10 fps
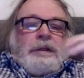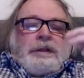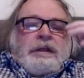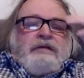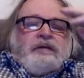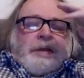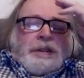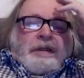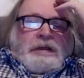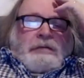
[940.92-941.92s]
There's an
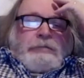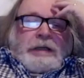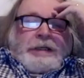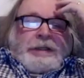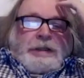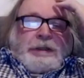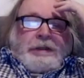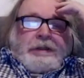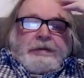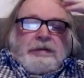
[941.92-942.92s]
interesting little
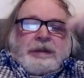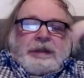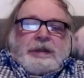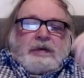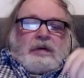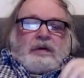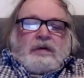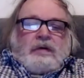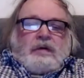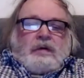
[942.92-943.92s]
passage in an
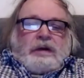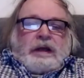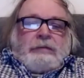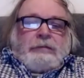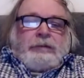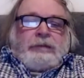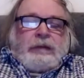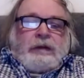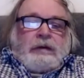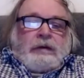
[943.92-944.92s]
obscure corner
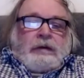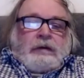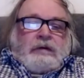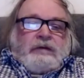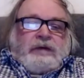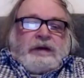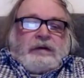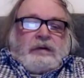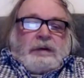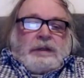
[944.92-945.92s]
of
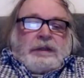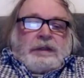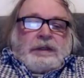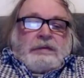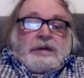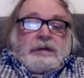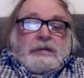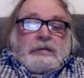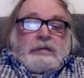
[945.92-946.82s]
the Old Testament.